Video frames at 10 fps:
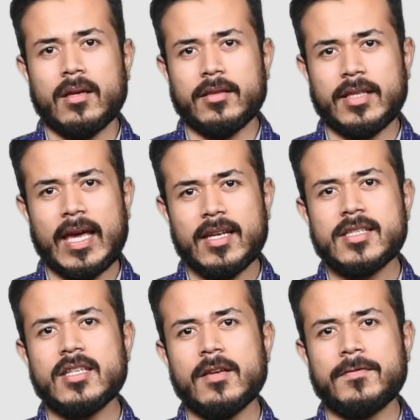The
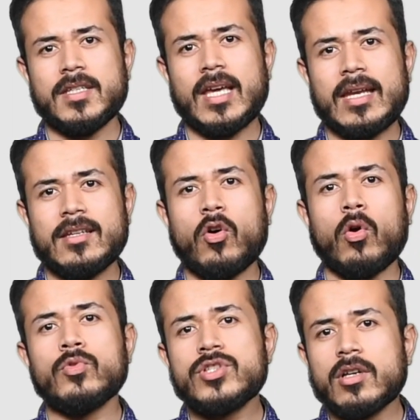NSE Nifty ended
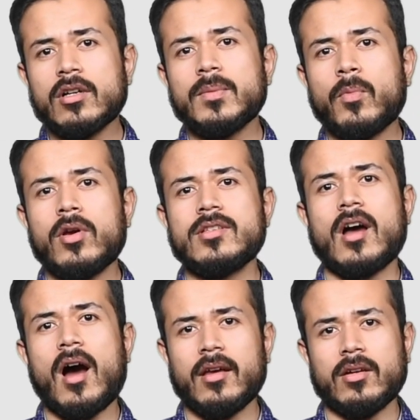almost 30 points
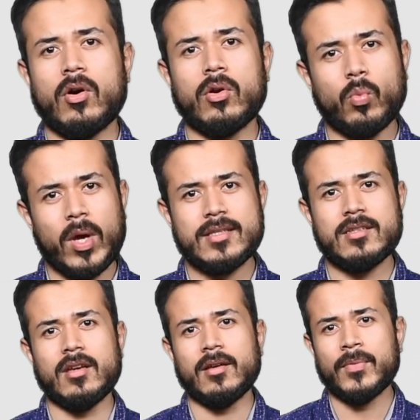higher on
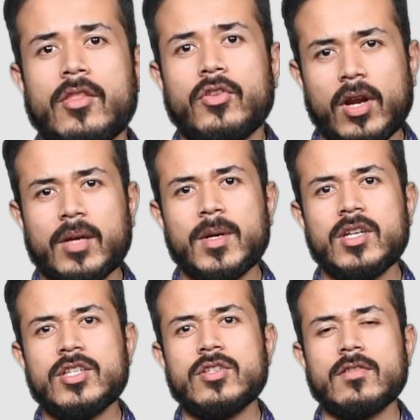Wednesday. The
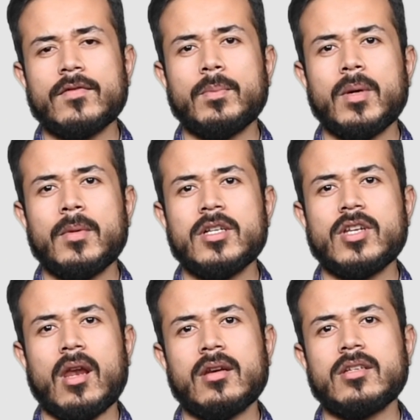recommendations of the Bimal
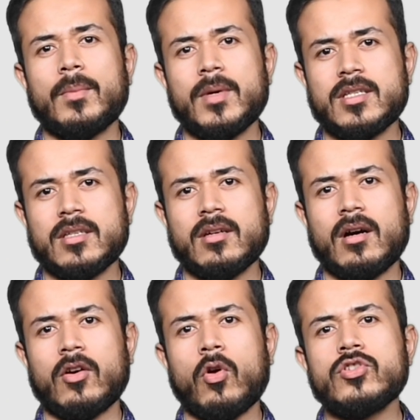Jalan committee
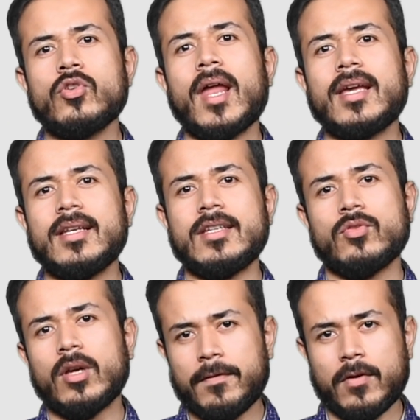are also likely
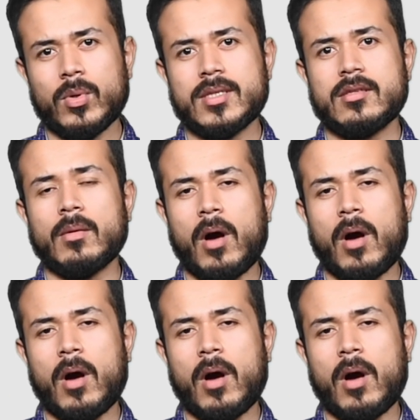to influence the